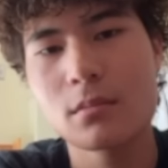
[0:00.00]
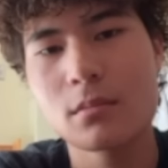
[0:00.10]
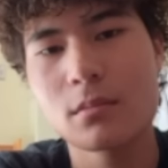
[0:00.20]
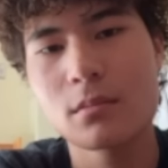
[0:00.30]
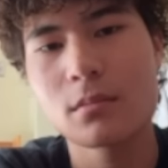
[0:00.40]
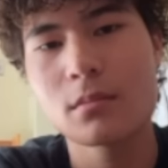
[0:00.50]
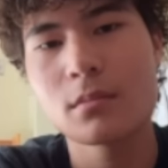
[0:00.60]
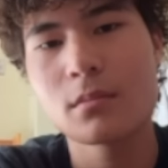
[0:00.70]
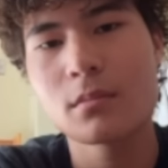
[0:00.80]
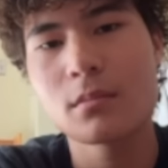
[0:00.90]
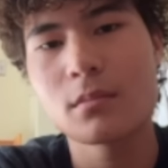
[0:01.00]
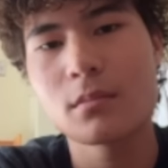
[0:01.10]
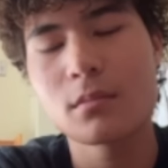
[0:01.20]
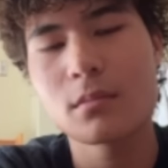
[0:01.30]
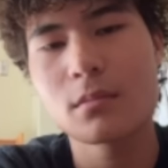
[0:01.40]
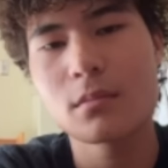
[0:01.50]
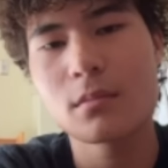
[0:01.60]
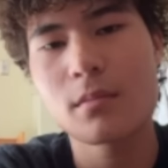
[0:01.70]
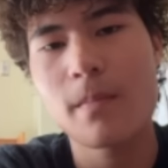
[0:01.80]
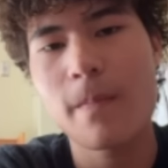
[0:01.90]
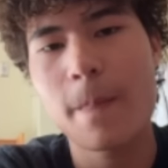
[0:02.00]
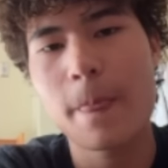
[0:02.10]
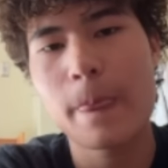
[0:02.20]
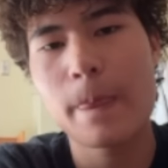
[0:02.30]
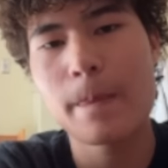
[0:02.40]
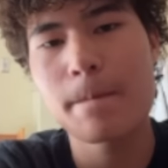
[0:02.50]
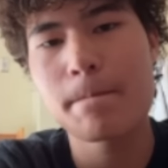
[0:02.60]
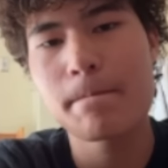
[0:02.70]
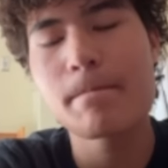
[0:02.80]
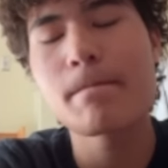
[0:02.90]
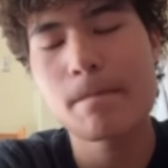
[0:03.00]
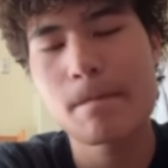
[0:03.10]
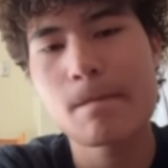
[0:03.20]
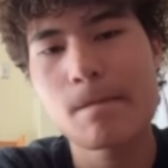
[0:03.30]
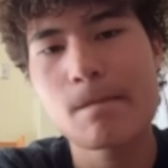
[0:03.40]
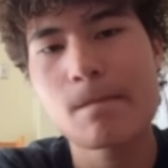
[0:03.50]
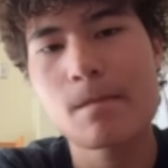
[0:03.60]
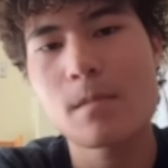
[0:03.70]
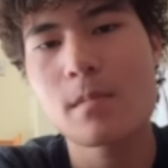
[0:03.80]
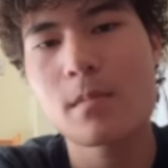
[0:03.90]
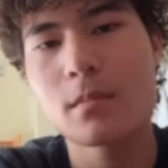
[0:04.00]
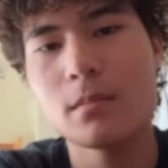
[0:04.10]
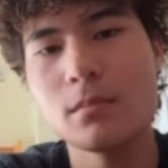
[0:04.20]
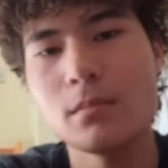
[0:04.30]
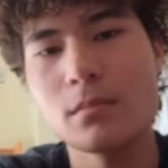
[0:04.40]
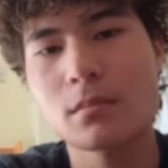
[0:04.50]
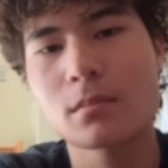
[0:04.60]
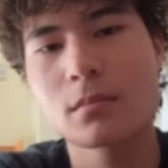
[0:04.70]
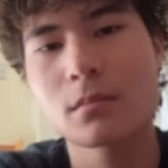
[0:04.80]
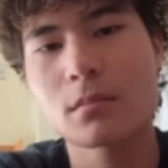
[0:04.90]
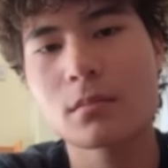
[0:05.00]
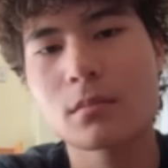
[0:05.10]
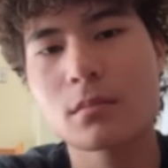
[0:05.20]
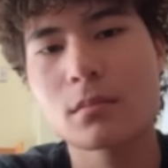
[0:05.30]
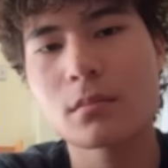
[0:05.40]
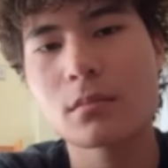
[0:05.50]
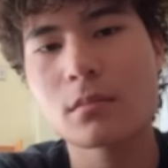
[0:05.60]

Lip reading: (silent)